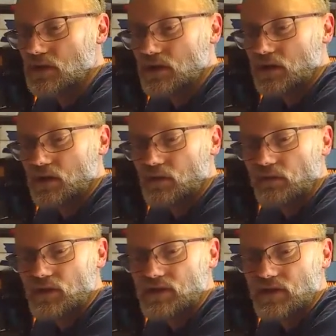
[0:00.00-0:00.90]
when
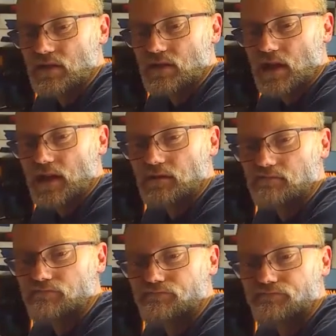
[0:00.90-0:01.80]
I've used it in there.
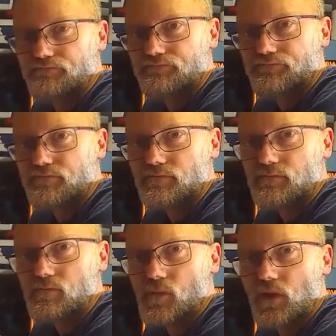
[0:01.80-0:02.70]

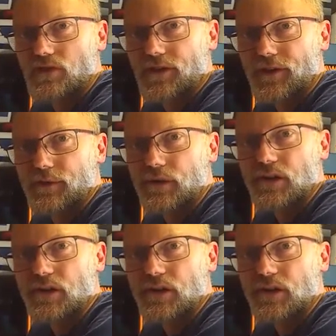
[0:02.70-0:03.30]
So